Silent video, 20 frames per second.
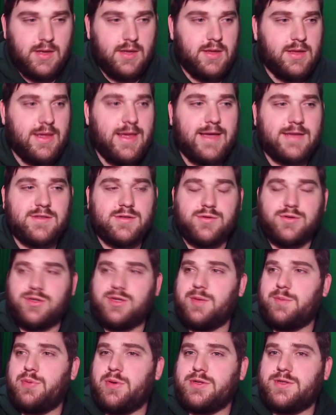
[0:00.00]
Yeah, so
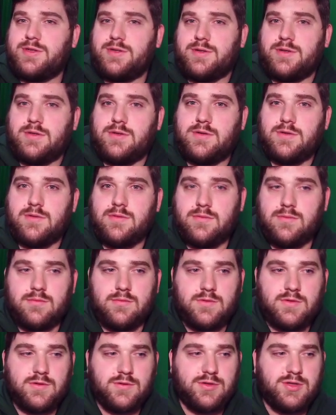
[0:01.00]
she puts
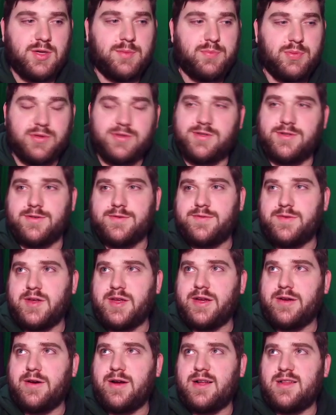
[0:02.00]
her
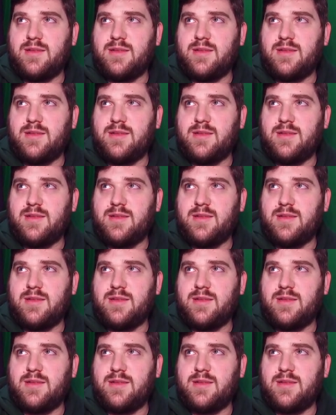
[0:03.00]
finger on the